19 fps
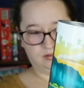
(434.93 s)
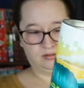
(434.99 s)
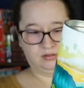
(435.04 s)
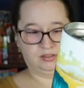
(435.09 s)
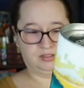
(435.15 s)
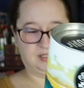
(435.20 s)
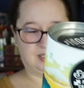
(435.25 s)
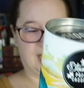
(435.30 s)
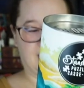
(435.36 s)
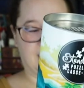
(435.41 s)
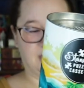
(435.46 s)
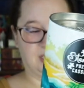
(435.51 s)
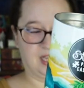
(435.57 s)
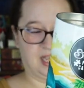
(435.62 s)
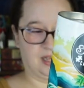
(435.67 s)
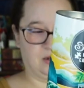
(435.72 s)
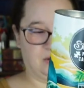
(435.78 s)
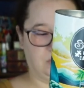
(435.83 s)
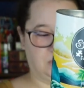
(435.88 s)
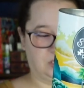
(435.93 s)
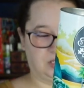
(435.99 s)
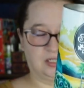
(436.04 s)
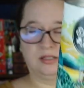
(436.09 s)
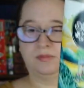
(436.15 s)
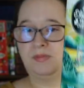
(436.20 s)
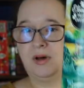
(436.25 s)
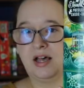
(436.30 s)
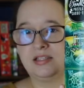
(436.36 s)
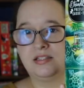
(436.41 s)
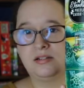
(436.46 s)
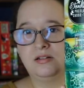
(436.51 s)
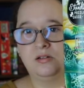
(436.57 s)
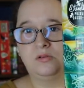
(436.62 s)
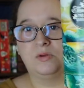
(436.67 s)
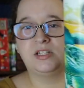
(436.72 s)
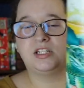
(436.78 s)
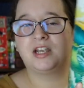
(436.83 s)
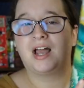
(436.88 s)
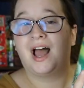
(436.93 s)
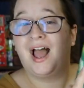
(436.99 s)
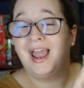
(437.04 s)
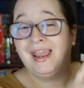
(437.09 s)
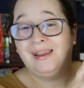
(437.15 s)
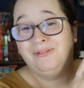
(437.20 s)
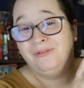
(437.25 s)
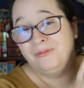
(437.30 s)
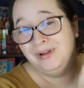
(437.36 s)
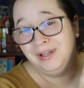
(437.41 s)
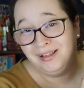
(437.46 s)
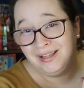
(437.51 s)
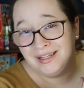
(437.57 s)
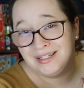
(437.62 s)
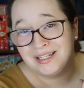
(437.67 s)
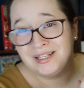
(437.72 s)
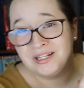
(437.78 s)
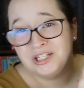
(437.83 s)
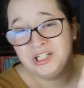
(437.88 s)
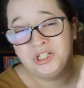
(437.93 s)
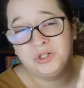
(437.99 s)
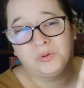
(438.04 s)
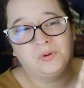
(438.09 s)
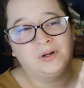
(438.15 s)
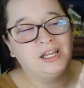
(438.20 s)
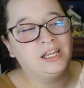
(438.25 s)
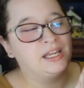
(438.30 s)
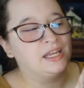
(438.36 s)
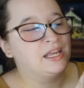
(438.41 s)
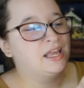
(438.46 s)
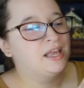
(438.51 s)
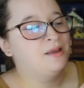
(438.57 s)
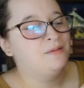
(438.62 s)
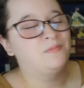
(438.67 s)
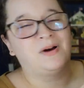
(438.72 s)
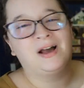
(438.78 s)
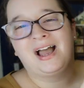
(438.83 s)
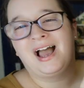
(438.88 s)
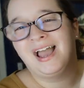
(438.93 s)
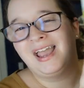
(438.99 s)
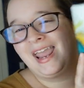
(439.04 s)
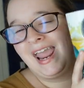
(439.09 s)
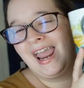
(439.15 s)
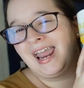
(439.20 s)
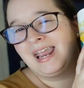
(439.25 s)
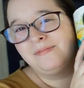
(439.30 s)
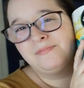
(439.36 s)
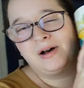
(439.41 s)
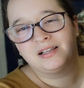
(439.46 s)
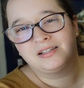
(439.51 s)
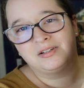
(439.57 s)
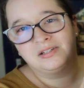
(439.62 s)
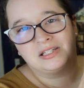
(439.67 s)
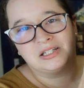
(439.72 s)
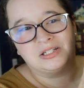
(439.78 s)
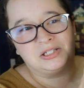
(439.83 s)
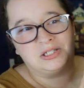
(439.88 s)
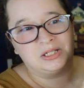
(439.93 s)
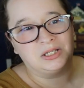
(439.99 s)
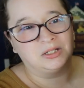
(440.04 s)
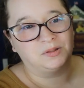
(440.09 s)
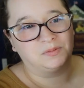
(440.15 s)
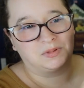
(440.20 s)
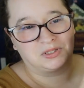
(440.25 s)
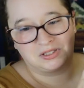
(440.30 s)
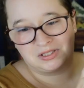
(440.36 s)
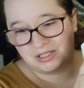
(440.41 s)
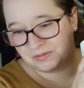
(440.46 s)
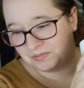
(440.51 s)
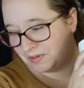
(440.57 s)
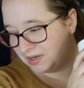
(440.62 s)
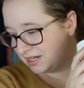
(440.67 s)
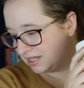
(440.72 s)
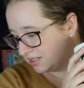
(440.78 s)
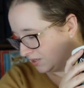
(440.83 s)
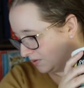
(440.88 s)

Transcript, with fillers: stand out puzzle, which I really did enjoy, but I hate puzzles in tubes. So this one is